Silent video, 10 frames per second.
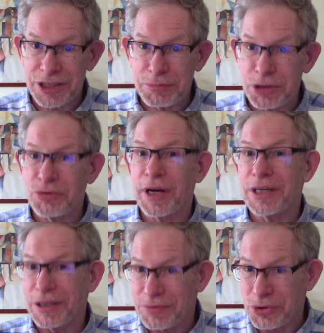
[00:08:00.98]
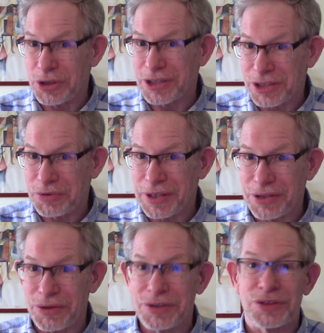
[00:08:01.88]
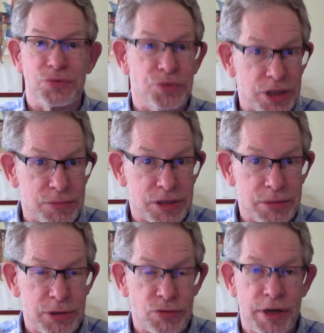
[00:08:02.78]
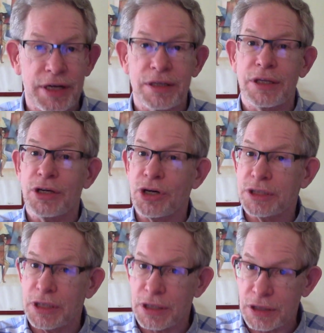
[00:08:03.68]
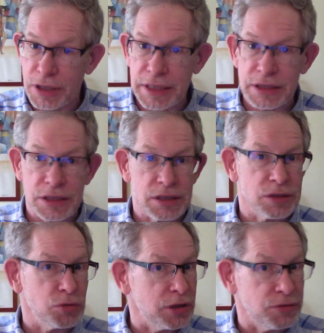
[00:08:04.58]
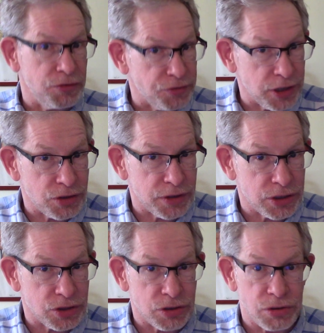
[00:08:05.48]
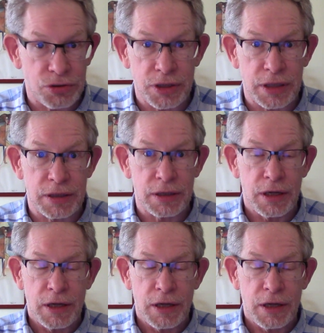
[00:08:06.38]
to be right, of course, the right notes, the rhythms to be right, the articulations, whatever fingerings you're learning,